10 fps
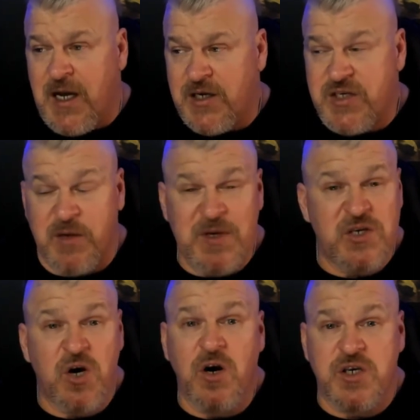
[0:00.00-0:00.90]
she's going to be in
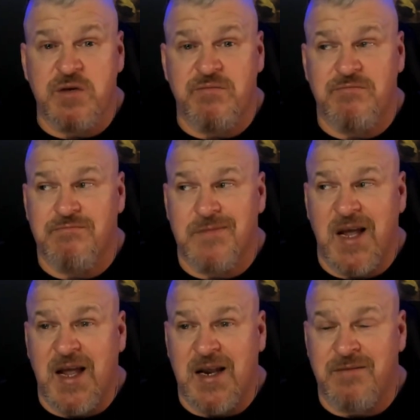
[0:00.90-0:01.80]
charge
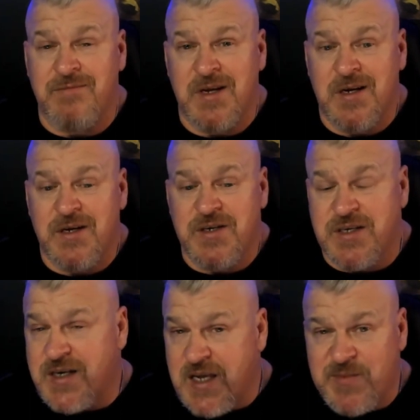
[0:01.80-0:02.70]
and she's
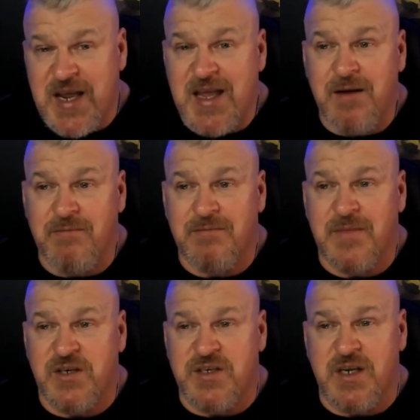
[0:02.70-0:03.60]
going to keep taking
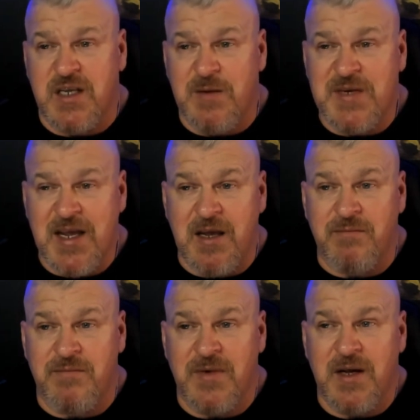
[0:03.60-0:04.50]
and she's going to keep
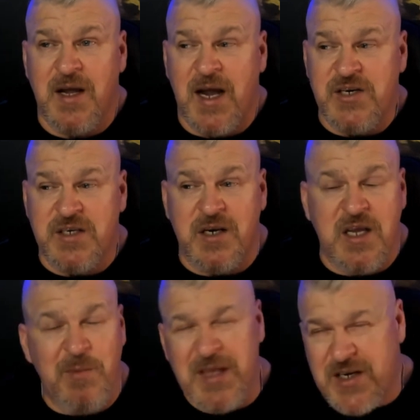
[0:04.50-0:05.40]
taking and she's going to
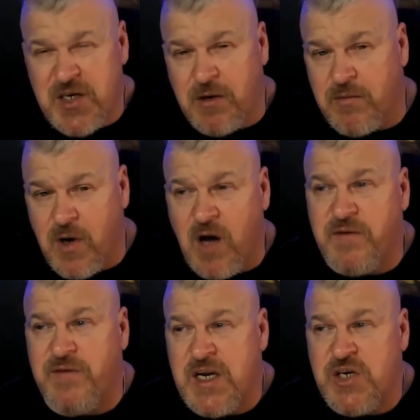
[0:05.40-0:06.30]
keep leeching off
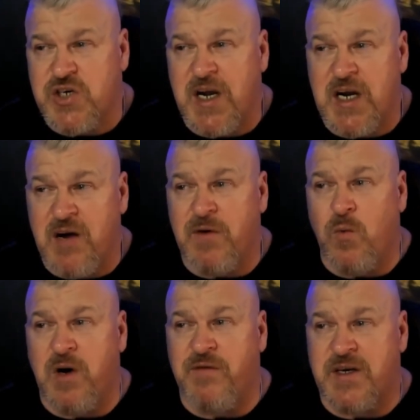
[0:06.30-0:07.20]
of each and every
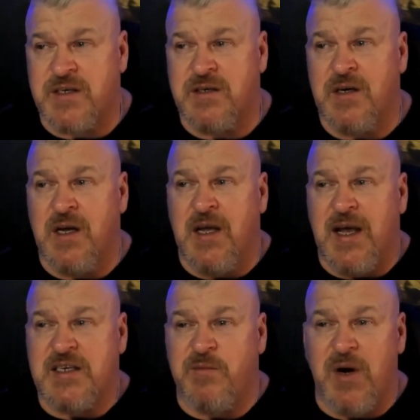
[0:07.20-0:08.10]
one of us
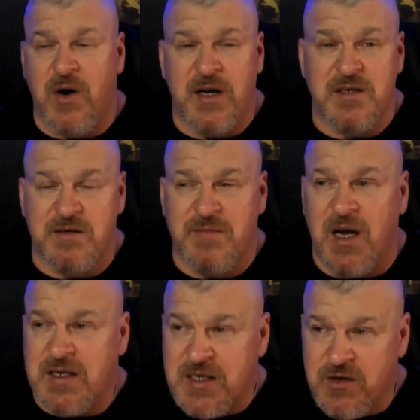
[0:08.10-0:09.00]
as Americans
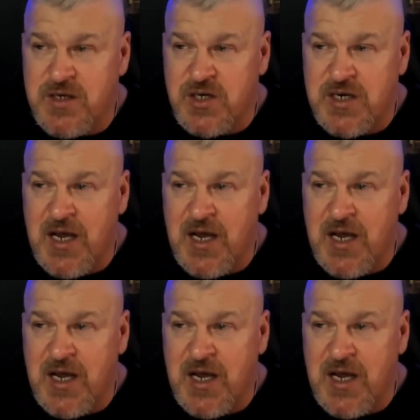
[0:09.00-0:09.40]
until such